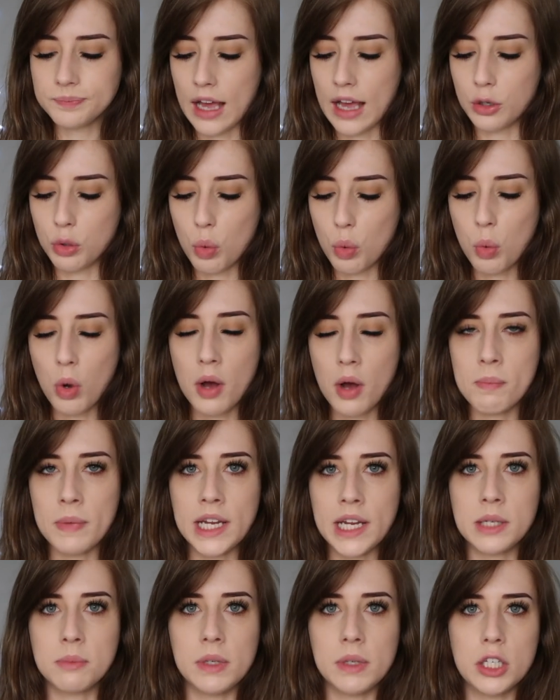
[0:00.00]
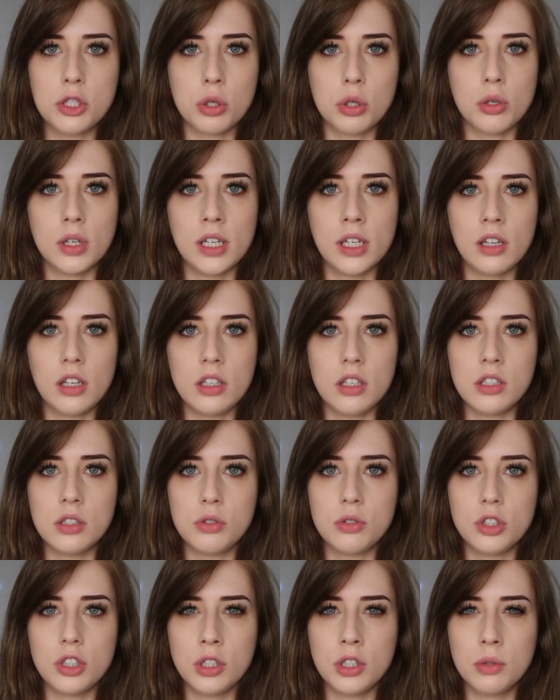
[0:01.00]
And what made me join
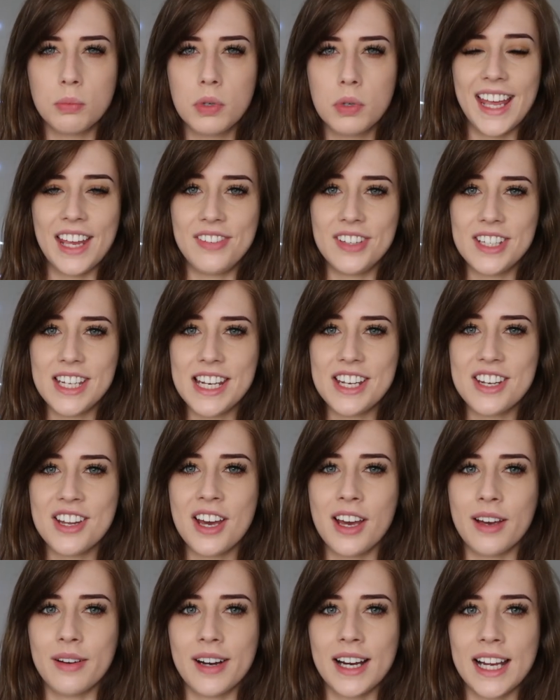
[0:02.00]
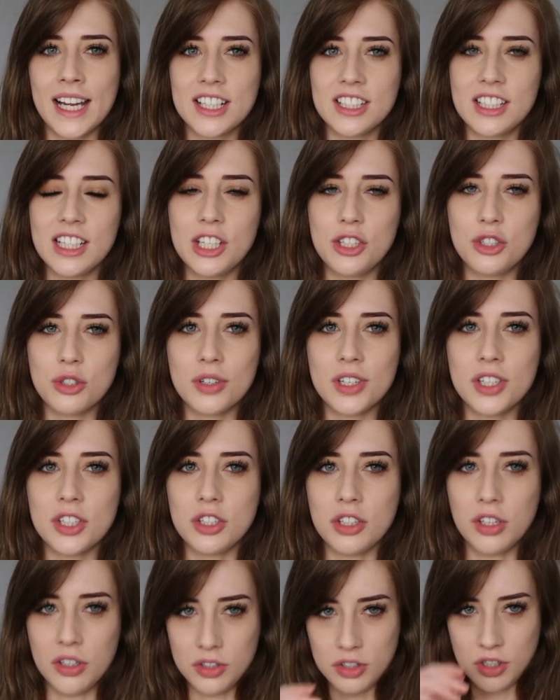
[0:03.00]
YouTube? If you didn't know, I actually joined
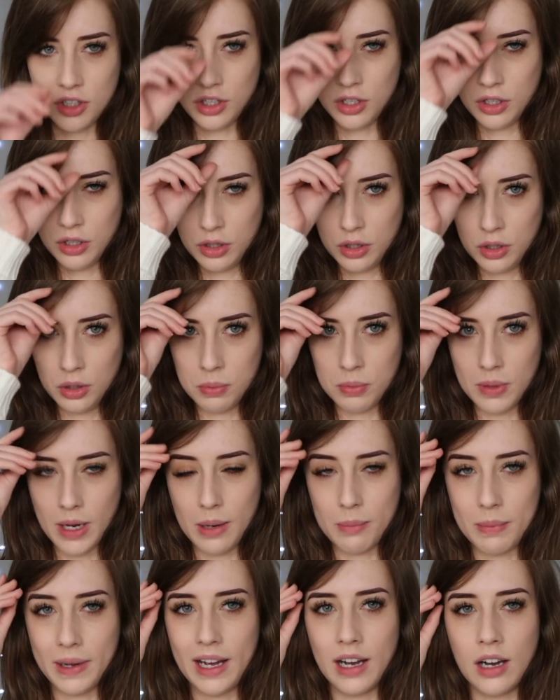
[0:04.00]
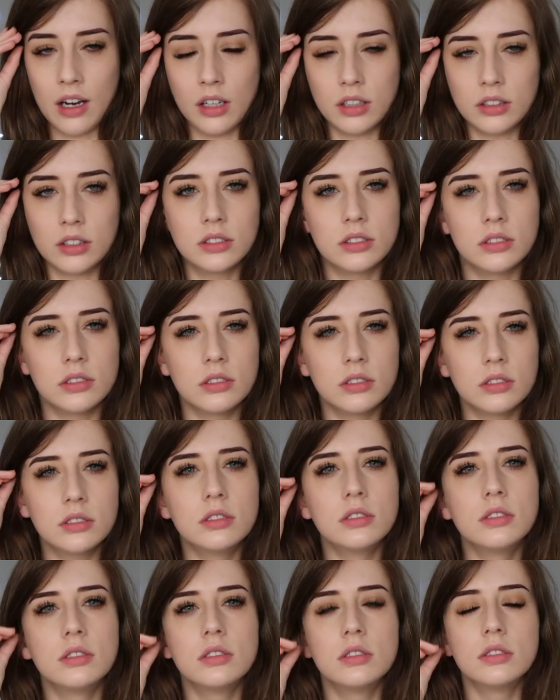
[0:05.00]
YouTube
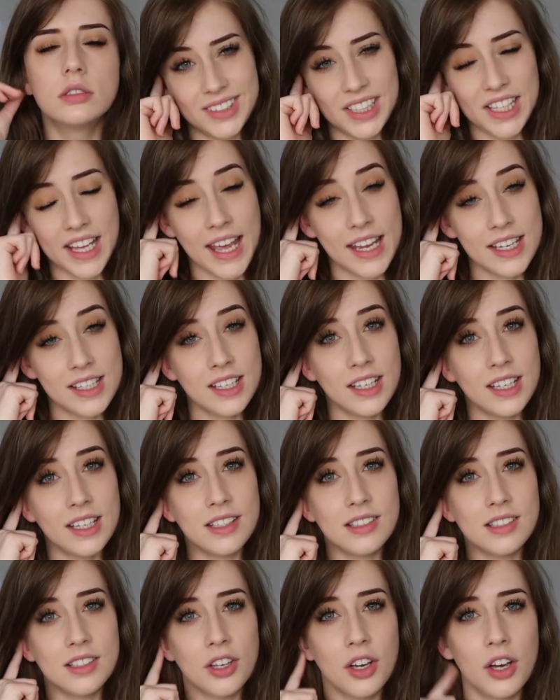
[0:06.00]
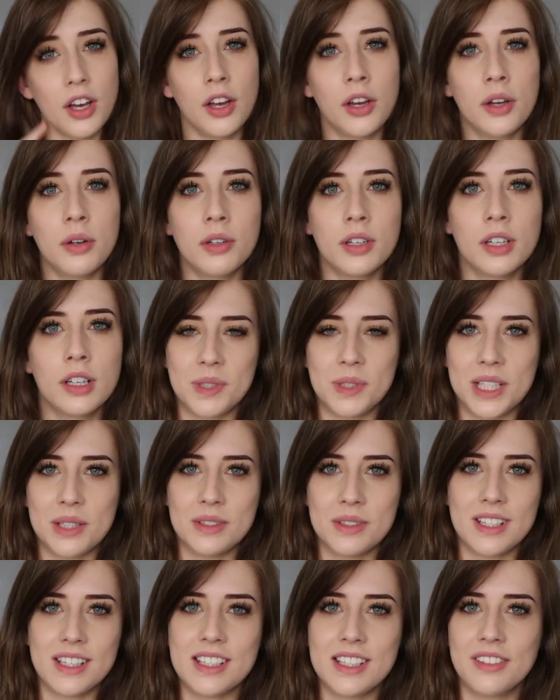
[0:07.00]
about 10 years ago, but it
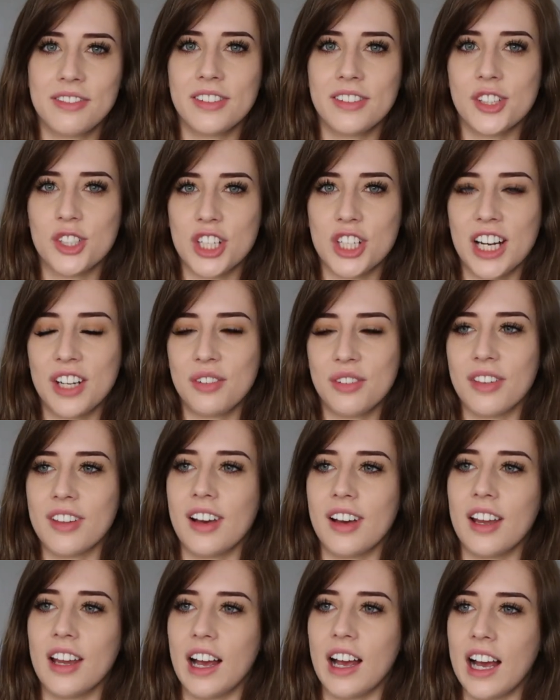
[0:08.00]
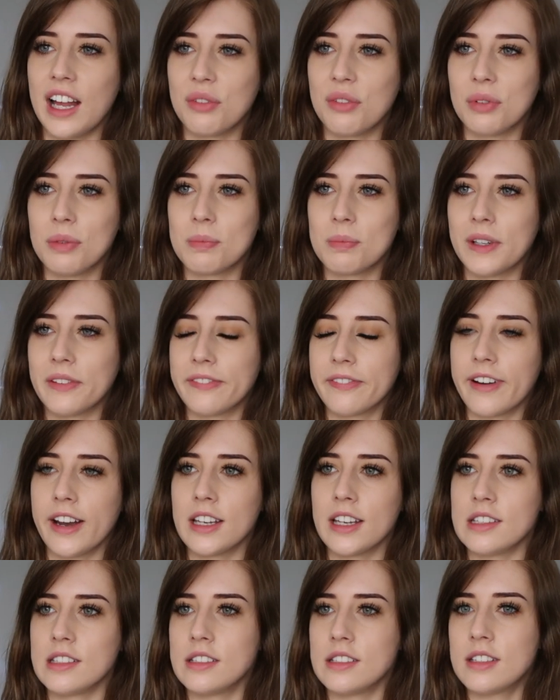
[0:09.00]
was a different channel that I had with my
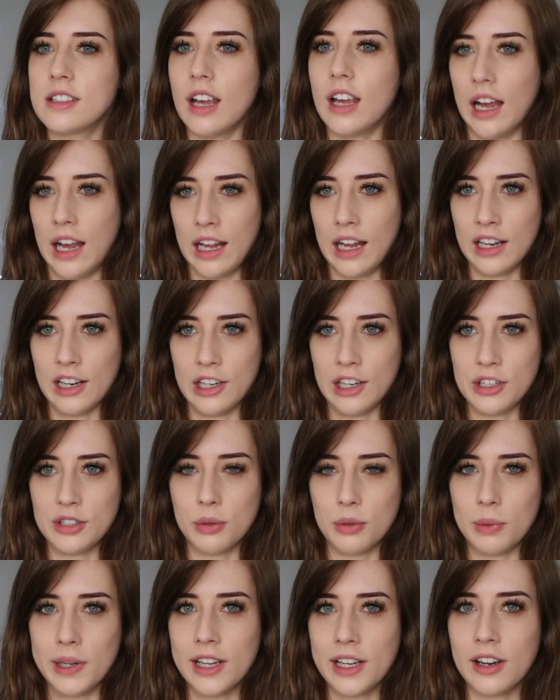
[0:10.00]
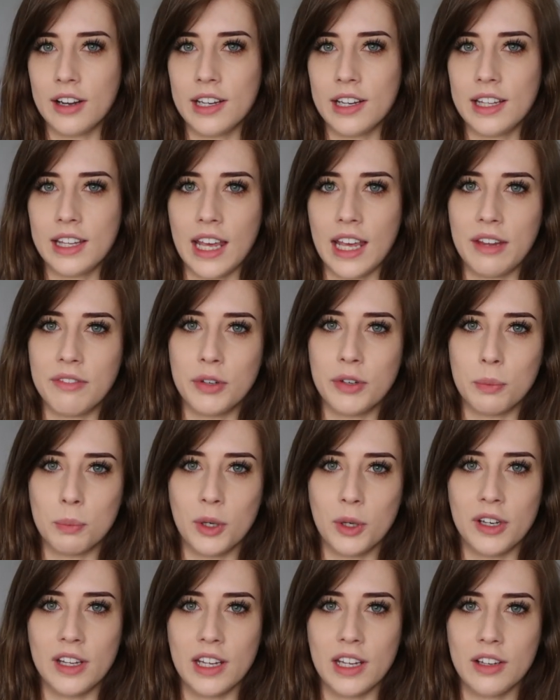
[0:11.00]
friend and we kind of gave
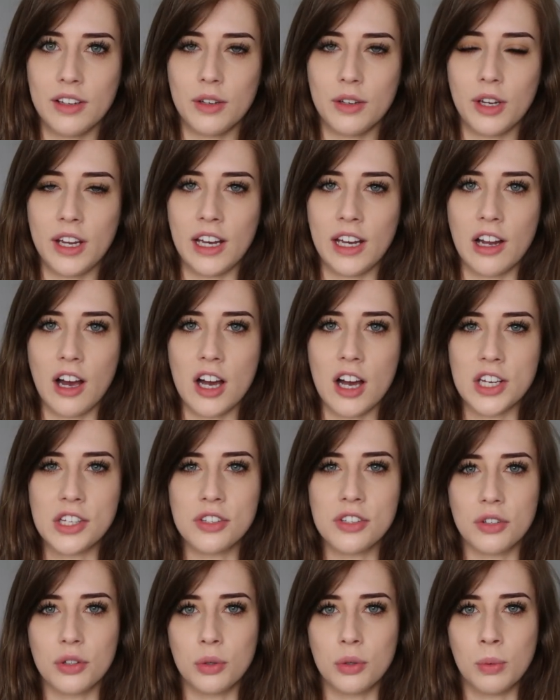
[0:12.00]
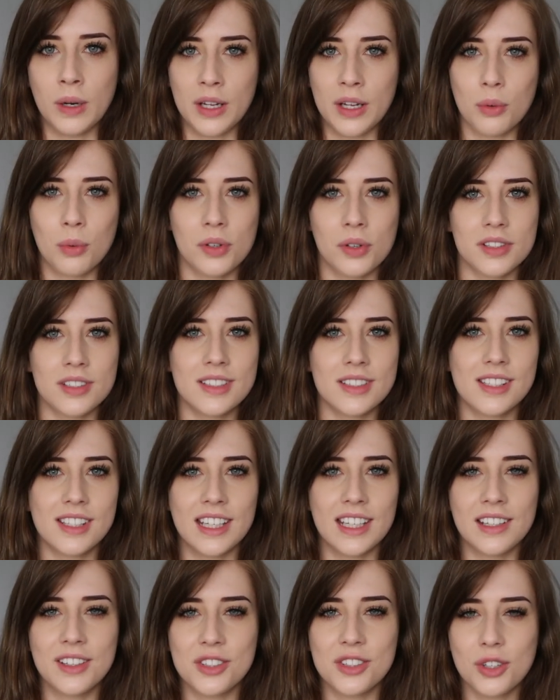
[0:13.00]
up on it in high school when it wasn't
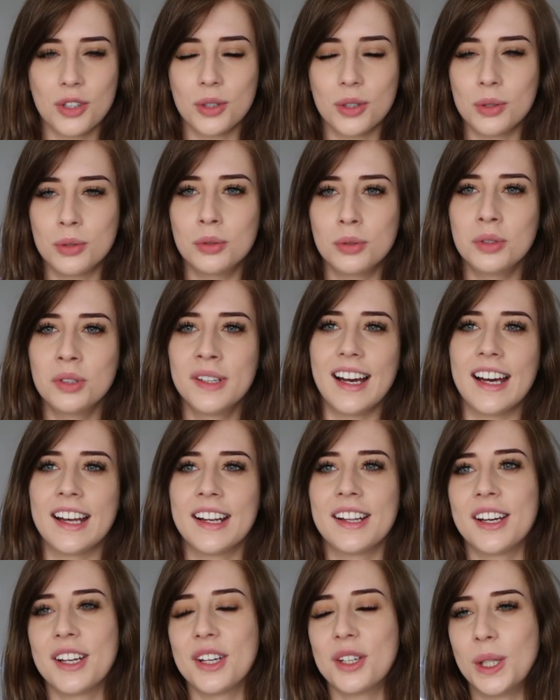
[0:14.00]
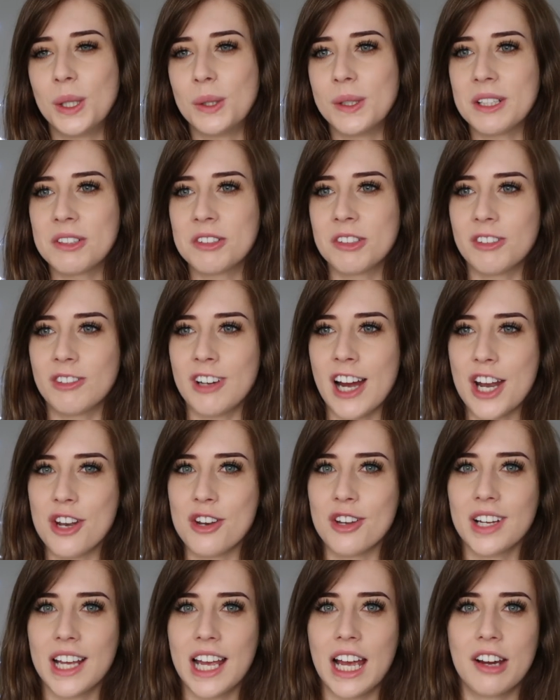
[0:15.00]
seen as cool. And I always regret
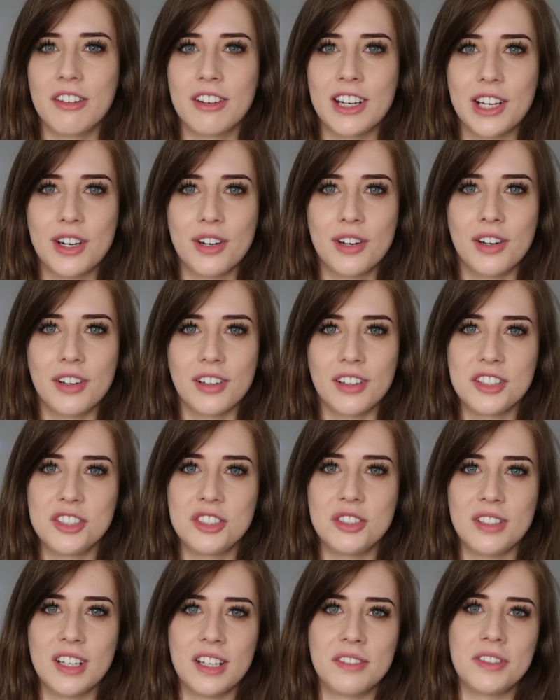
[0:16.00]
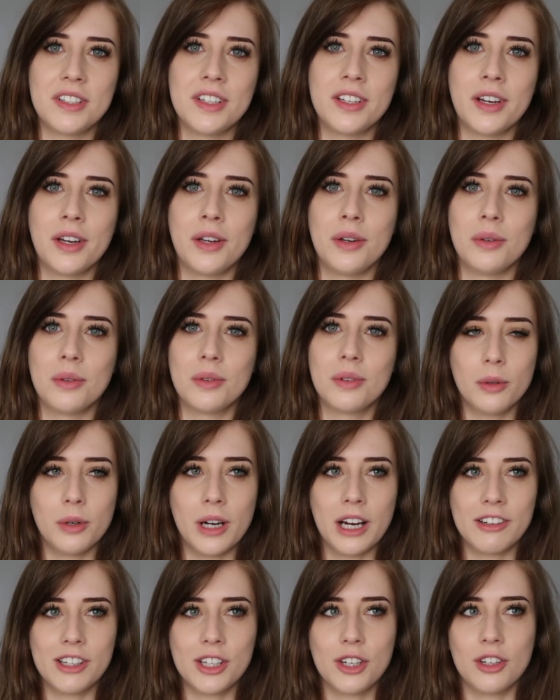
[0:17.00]
not carrying it on because you never know
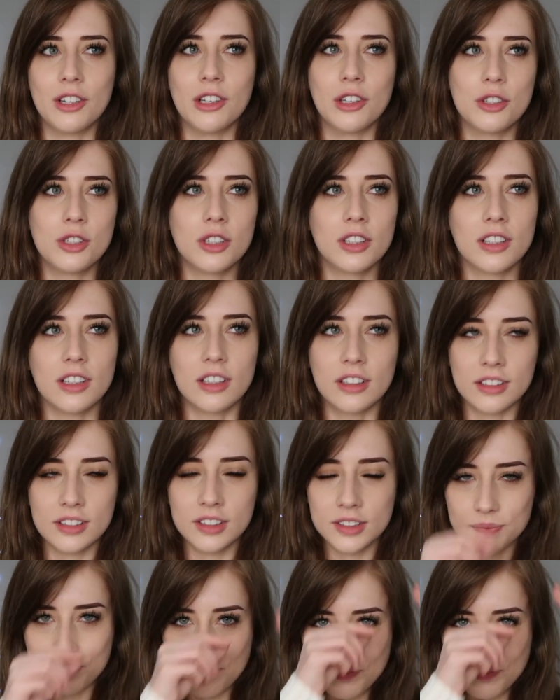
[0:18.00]
where it could have took us.